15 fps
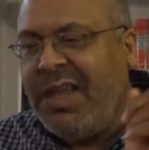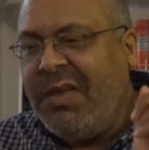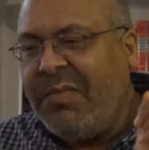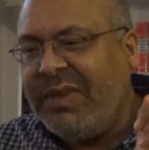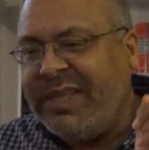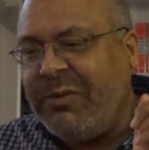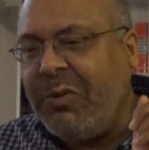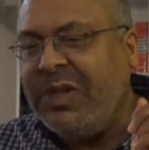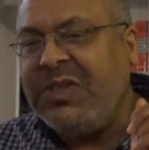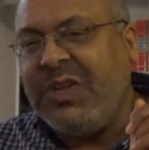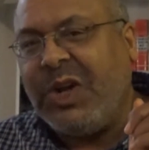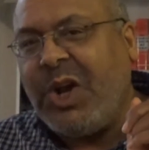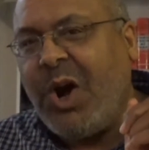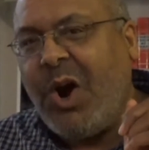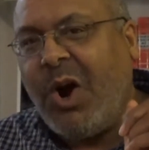But there wasn't
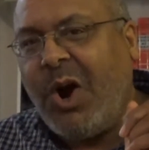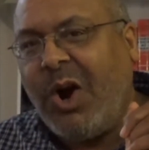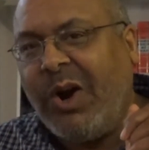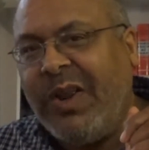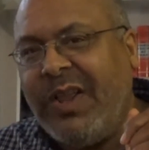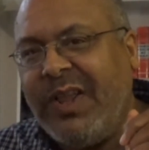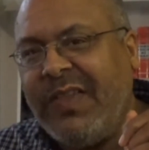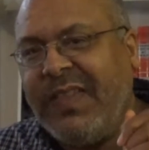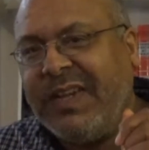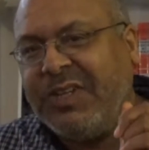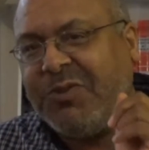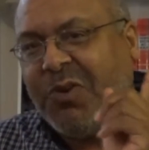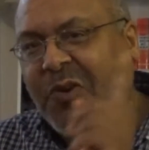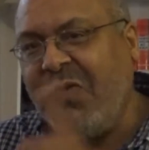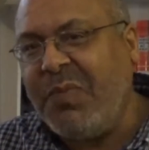a car that
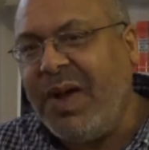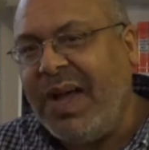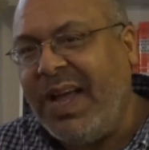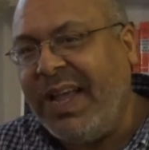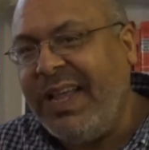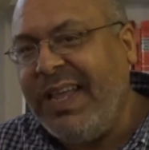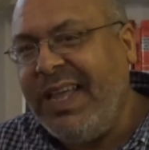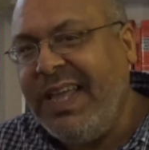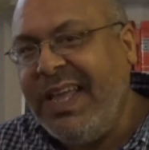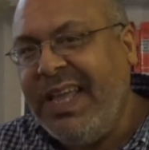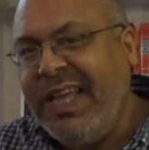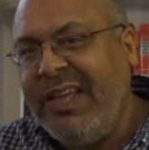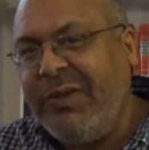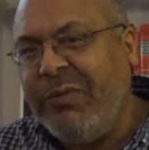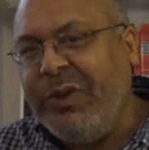drove by
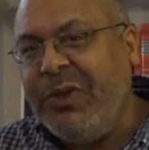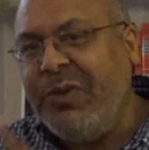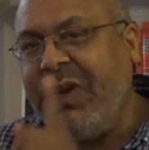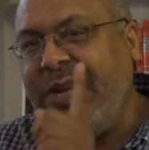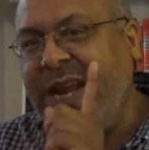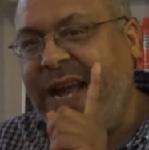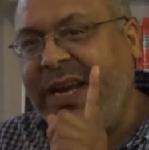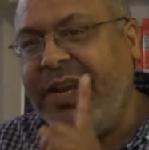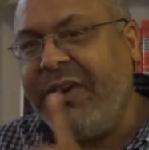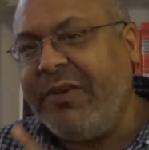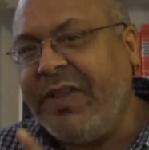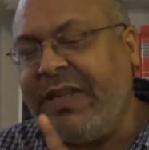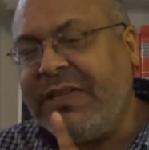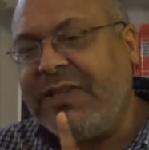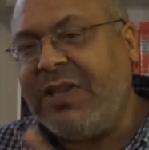when you could not hear
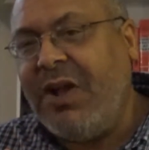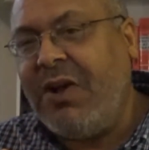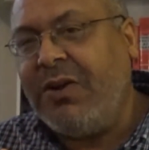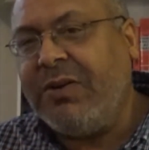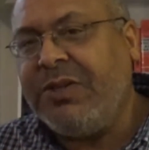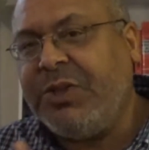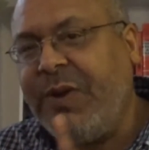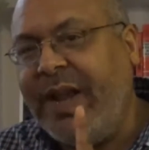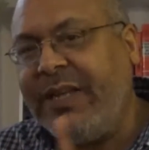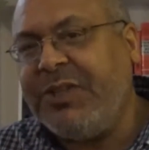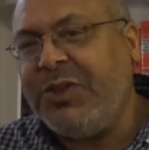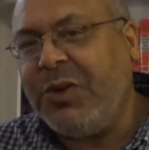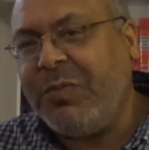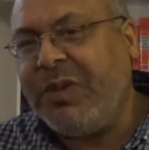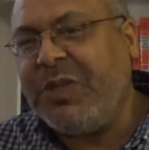that song,
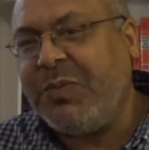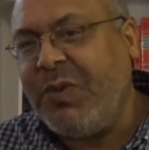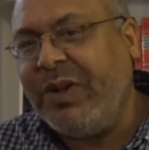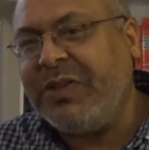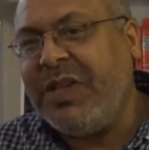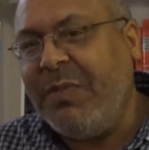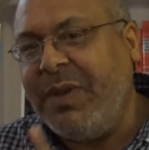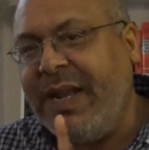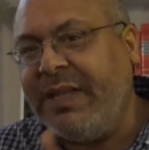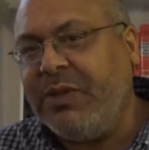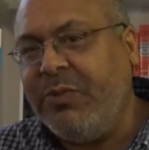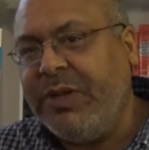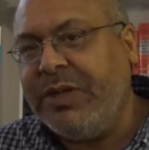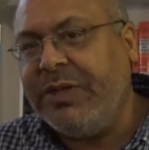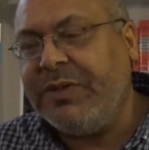Trans Europe Express, coming out the
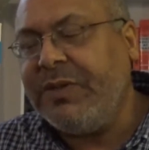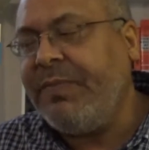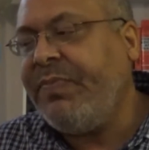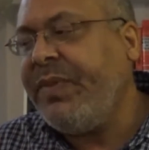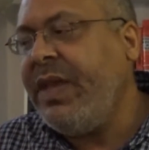windows.